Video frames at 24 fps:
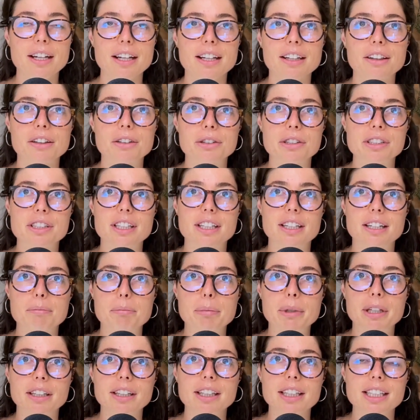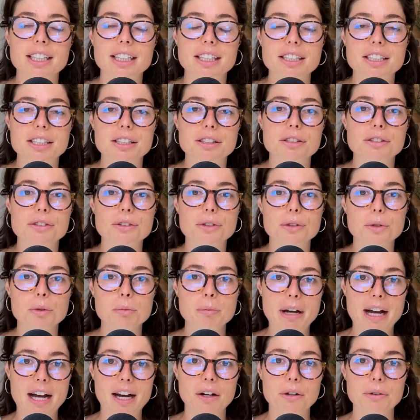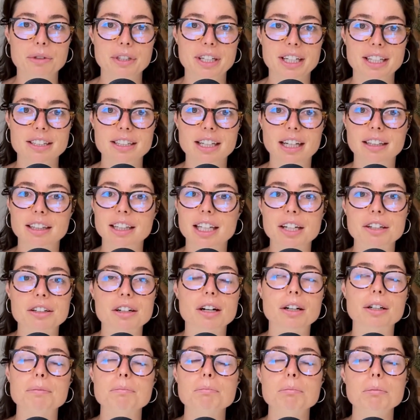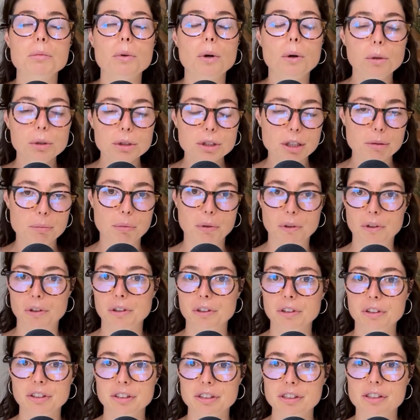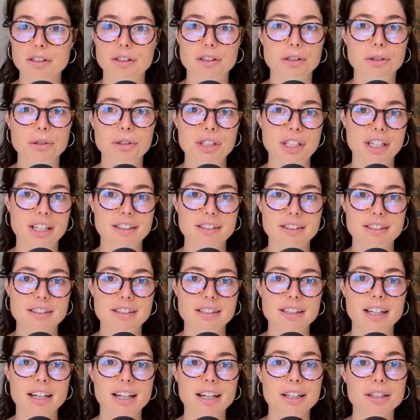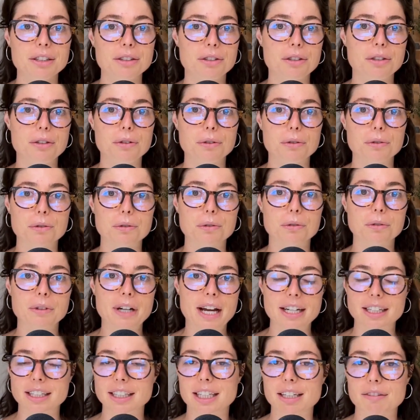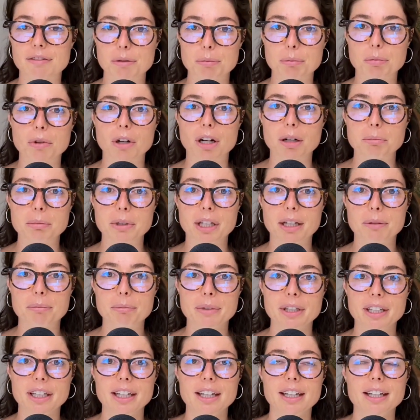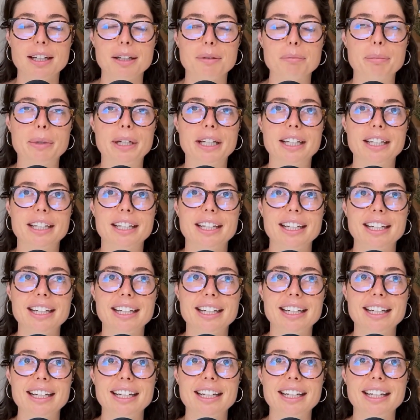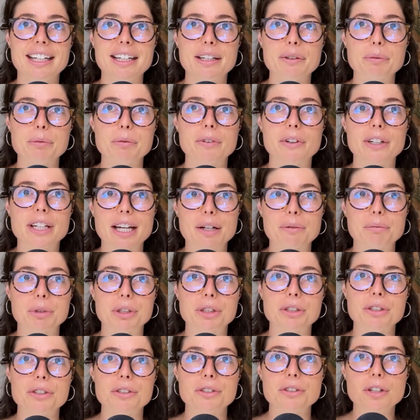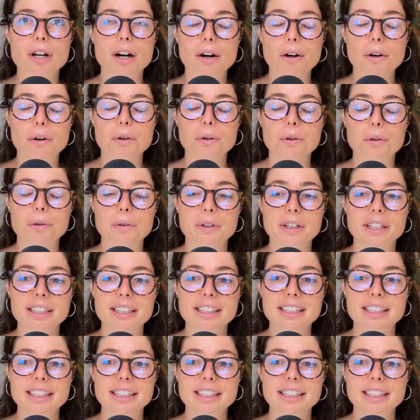there's an ability to zoom out, and then there are multiple solutions to any given problem. But again, we're so